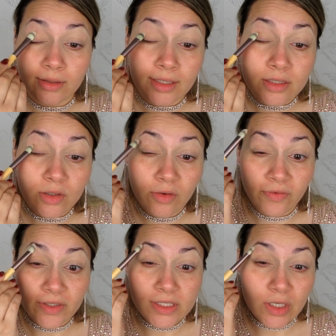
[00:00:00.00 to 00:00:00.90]
Now so
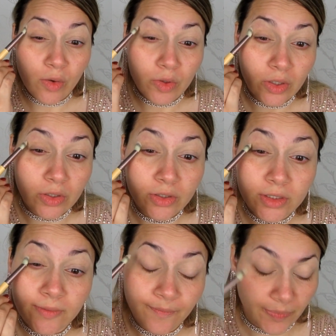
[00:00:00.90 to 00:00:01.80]
far so
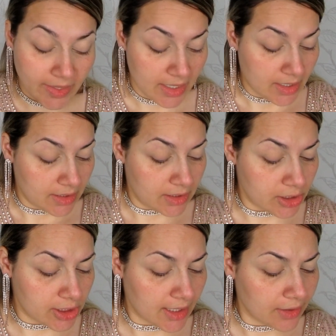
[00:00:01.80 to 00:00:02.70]
good. The
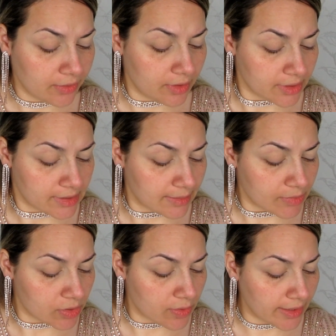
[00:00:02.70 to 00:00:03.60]
shadow
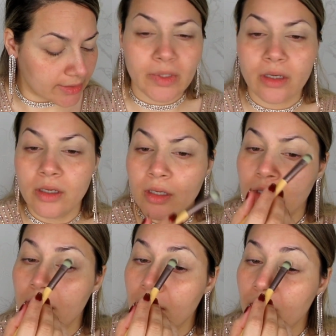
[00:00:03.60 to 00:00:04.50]
seems
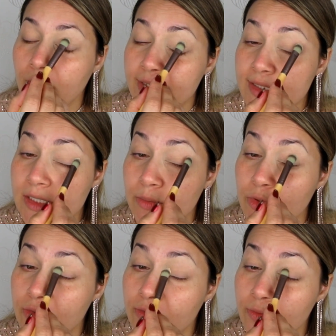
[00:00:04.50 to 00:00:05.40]
quite
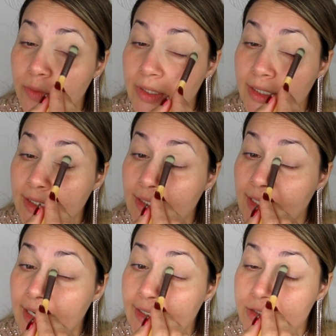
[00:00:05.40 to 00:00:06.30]
smooth when it
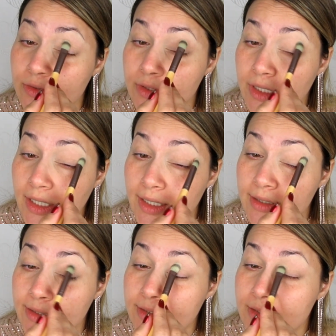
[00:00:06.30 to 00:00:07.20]
glides on the
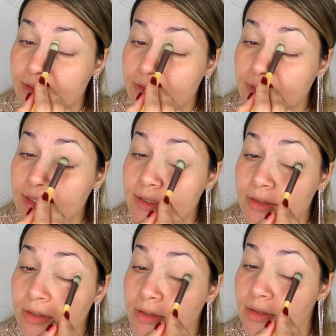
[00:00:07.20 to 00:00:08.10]
eyelids, so that's
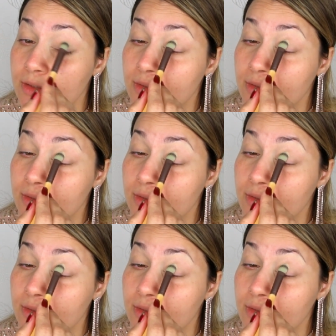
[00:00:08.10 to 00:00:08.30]
good.